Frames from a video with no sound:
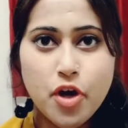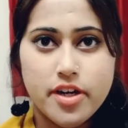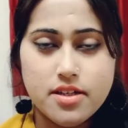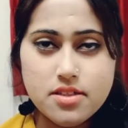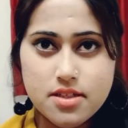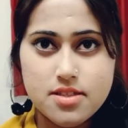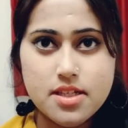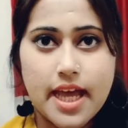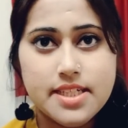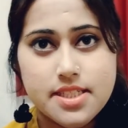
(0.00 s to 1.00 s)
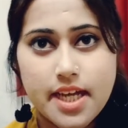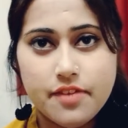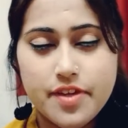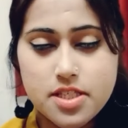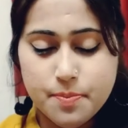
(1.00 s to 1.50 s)
product is an anti-tan
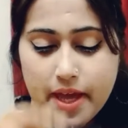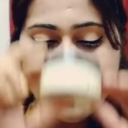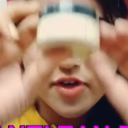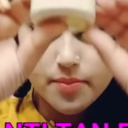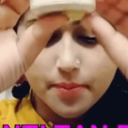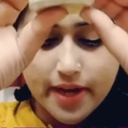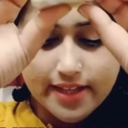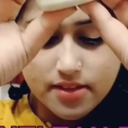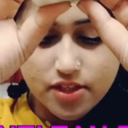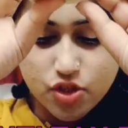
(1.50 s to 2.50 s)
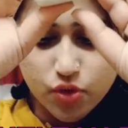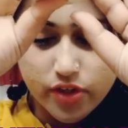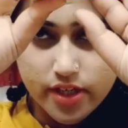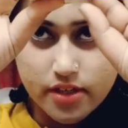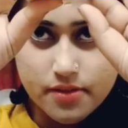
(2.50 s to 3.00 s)
face pack from the brand
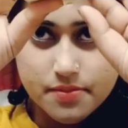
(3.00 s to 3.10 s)
Tejori.